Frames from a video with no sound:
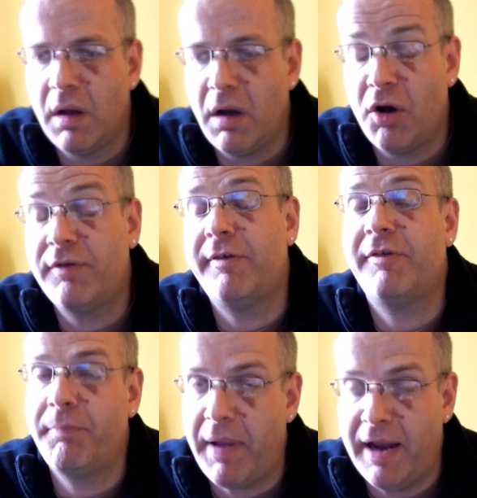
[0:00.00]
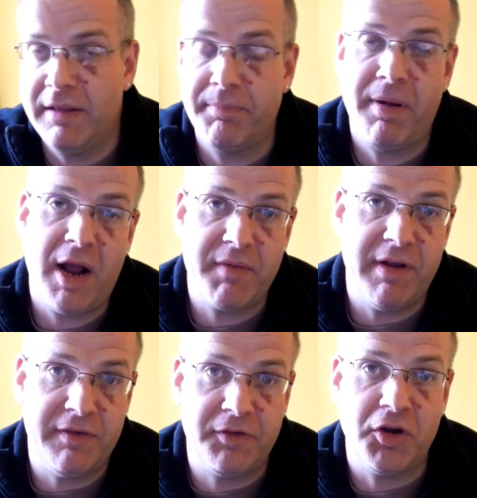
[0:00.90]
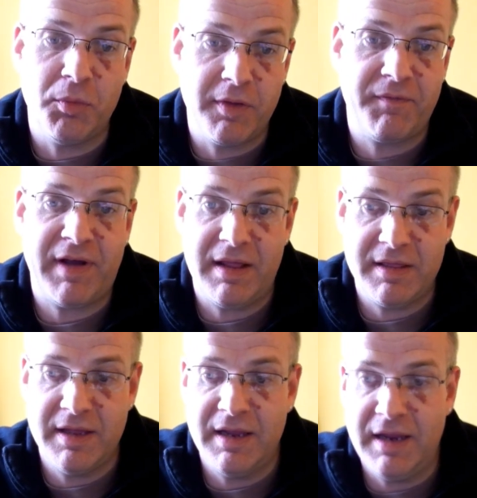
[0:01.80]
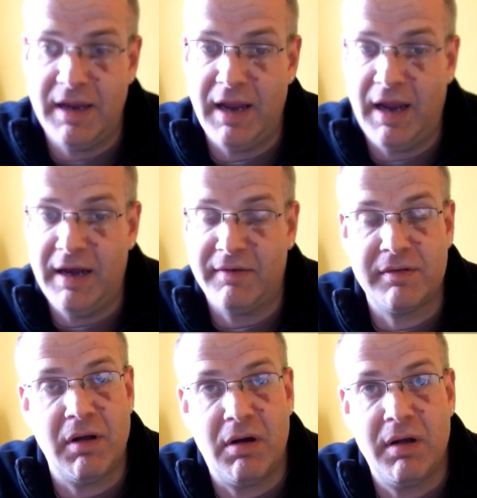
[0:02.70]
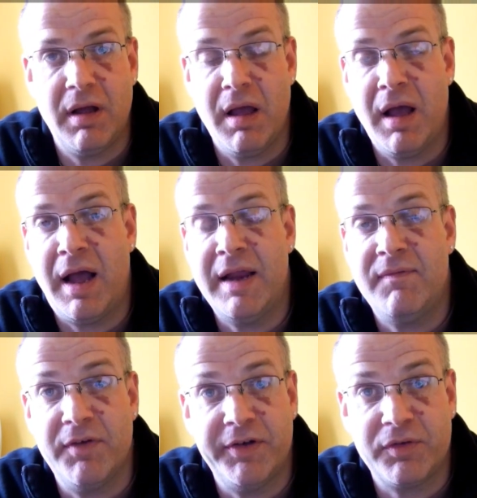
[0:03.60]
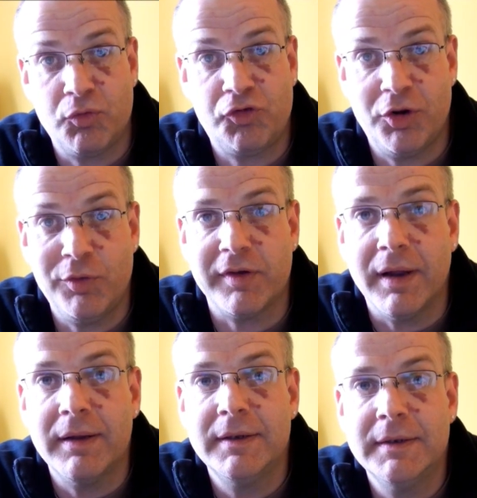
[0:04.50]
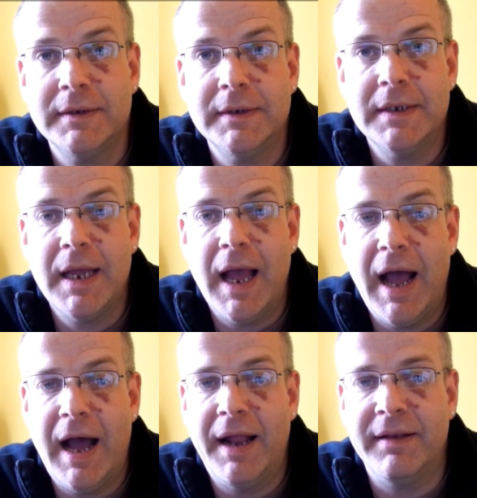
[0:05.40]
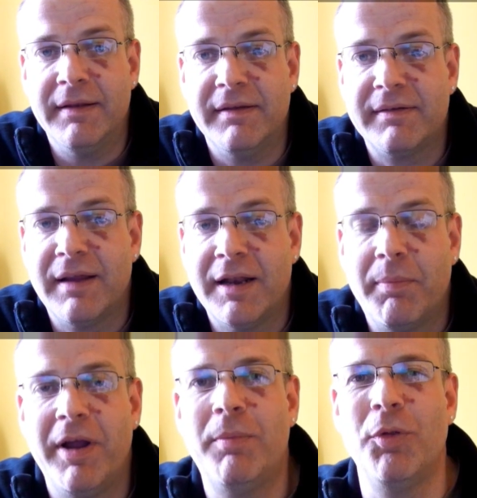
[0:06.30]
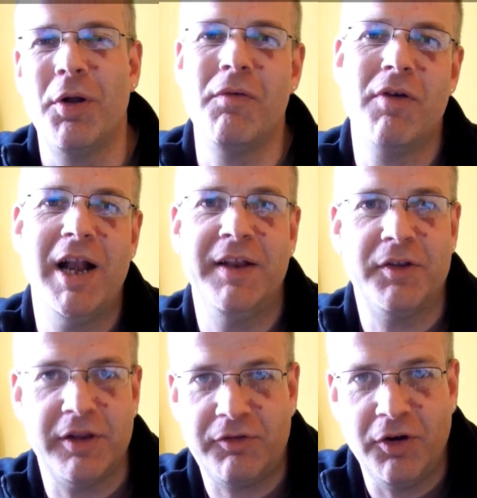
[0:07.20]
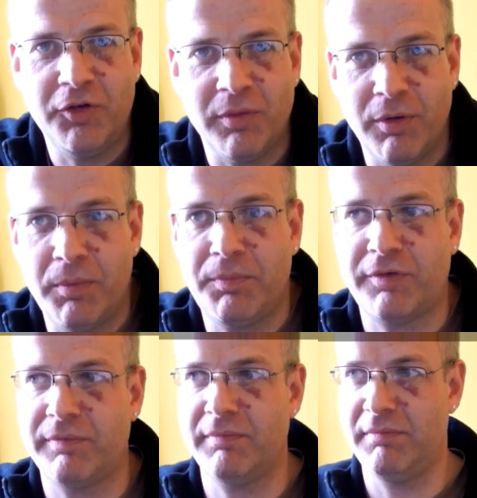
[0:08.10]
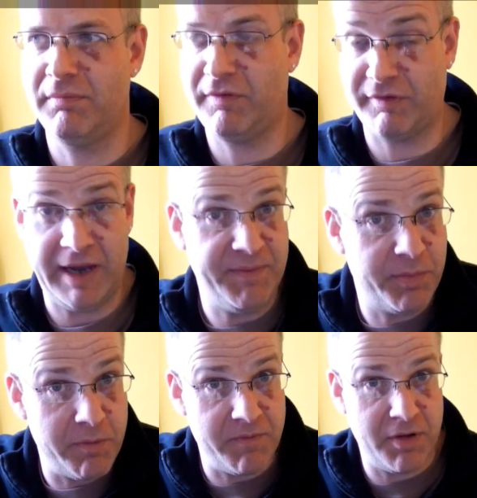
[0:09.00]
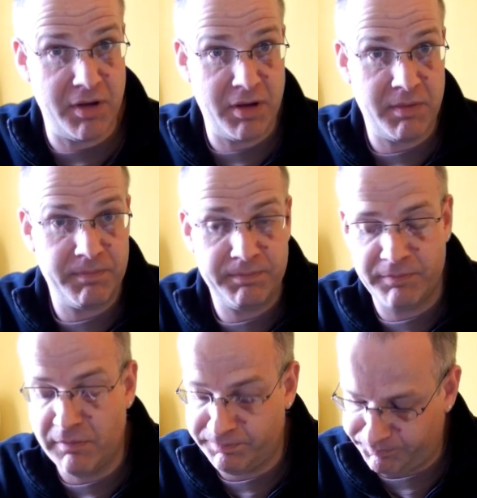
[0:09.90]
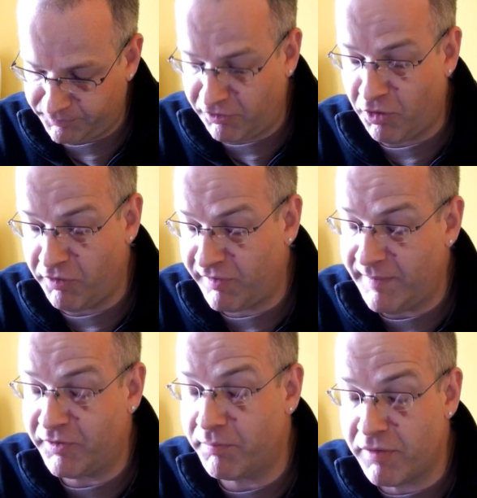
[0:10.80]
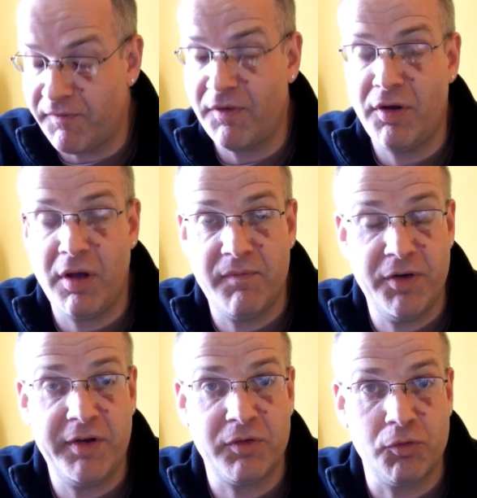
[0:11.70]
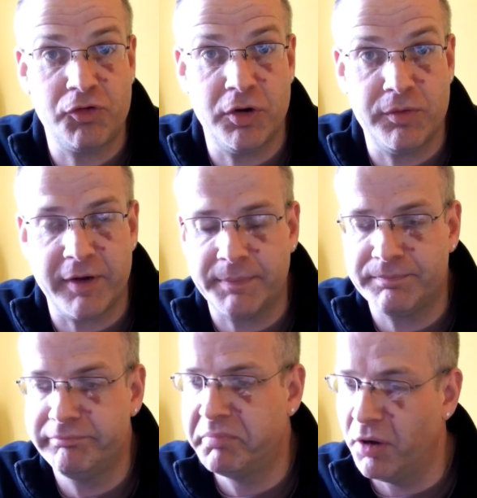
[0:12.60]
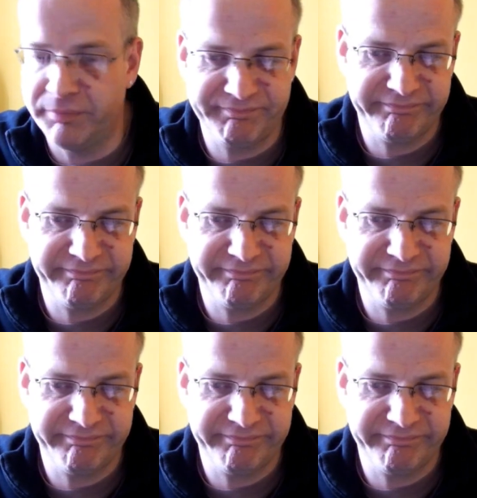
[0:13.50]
I suspect that part of it is to do with the fact that it's not a vertical shooter, and the people that are really into the shoot 'em ups seem to prefer a vertical shooter, but